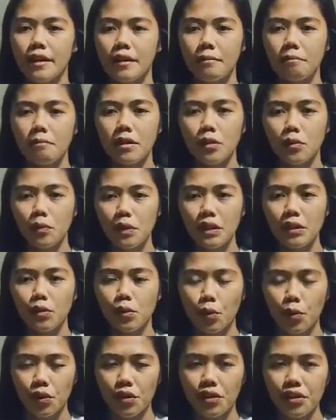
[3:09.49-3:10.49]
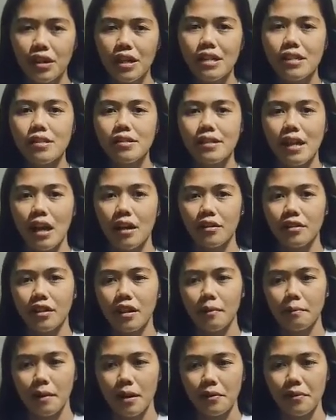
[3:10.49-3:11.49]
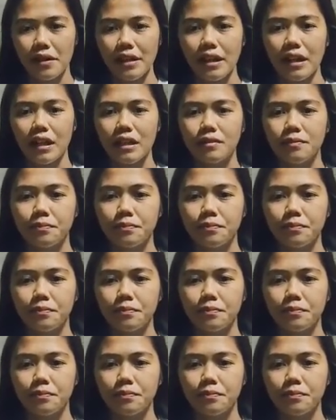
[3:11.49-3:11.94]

between North and South America,